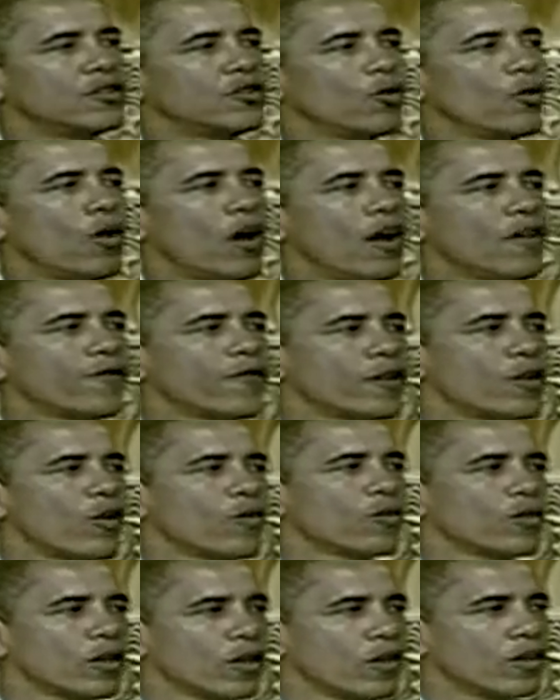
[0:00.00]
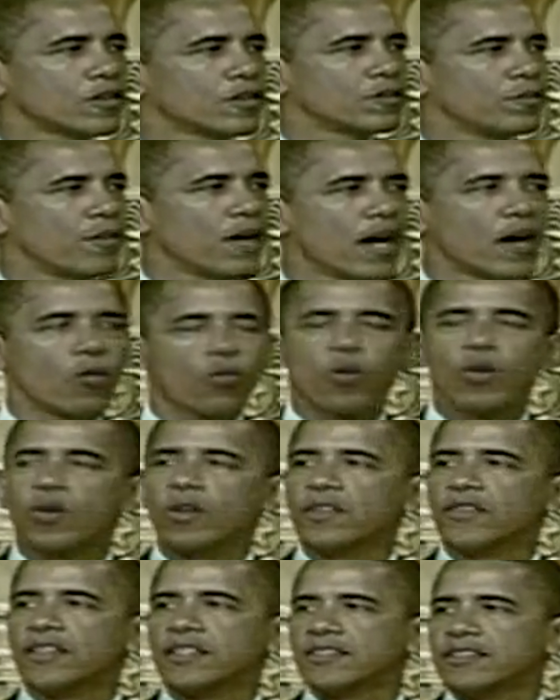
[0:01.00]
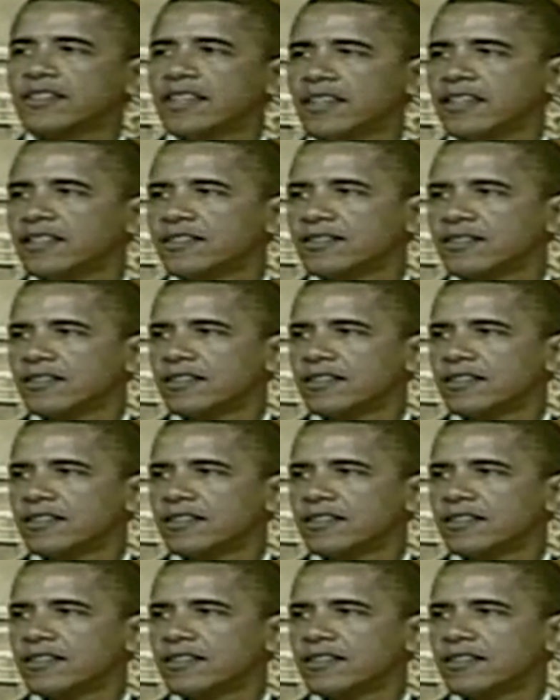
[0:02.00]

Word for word: too often overlooked by a world that sees